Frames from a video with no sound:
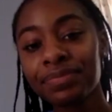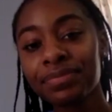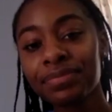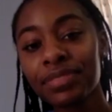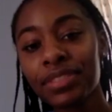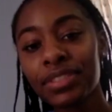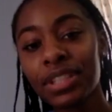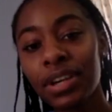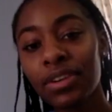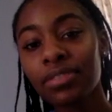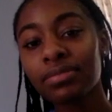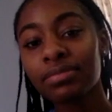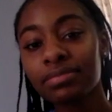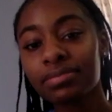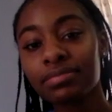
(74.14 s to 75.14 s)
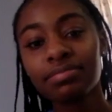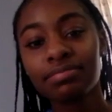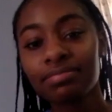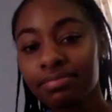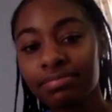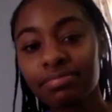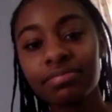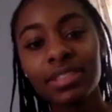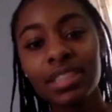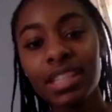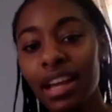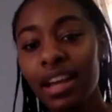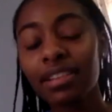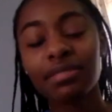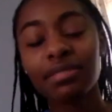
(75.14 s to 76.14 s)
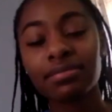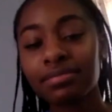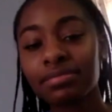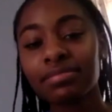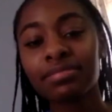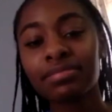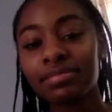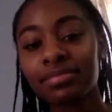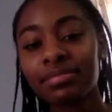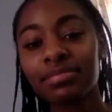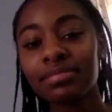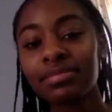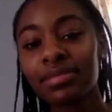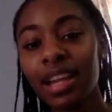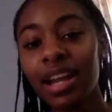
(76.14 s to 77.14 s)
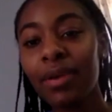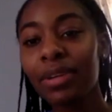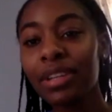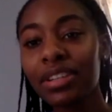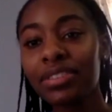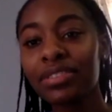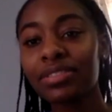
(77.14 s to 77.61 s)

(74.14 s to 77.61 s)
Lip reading: So, yeah. How are you?